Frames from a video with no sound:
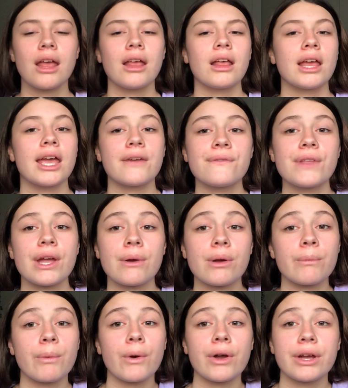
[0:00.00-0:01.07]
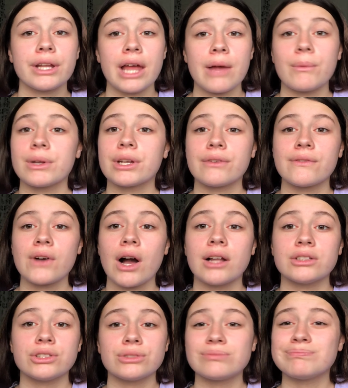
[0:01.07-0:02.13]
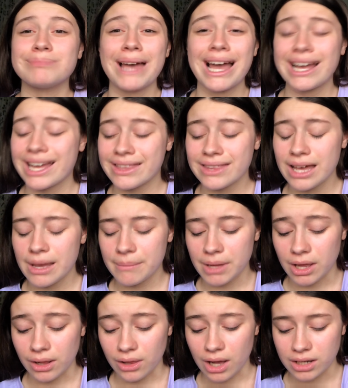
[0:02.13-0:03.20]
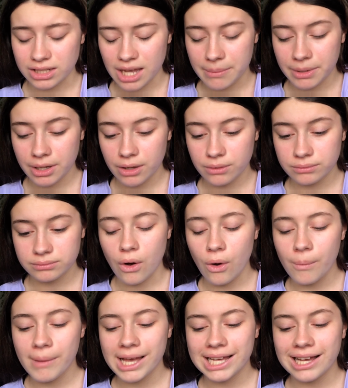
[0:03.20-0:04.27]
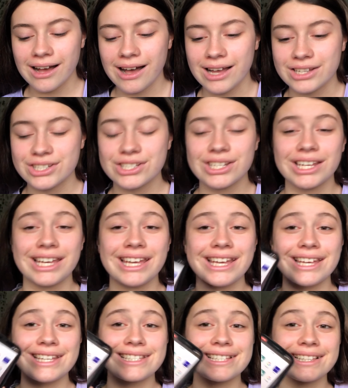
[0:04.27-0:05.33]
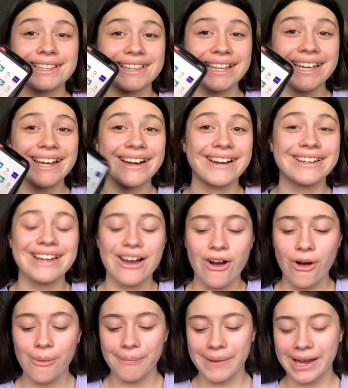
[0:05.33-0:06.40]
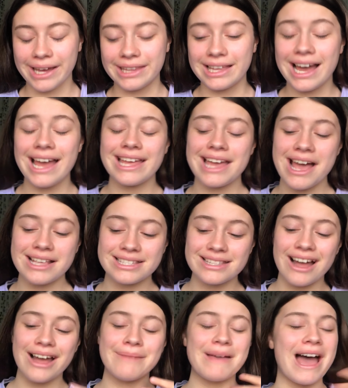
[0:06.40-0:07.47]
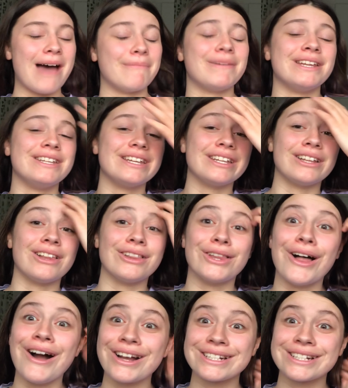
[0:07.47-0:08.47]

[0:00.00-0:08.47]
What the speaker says: if they were important, I would have gone back at them a long time ago. Oh my gosh, it is cleared. Oh my, that has not happened in a long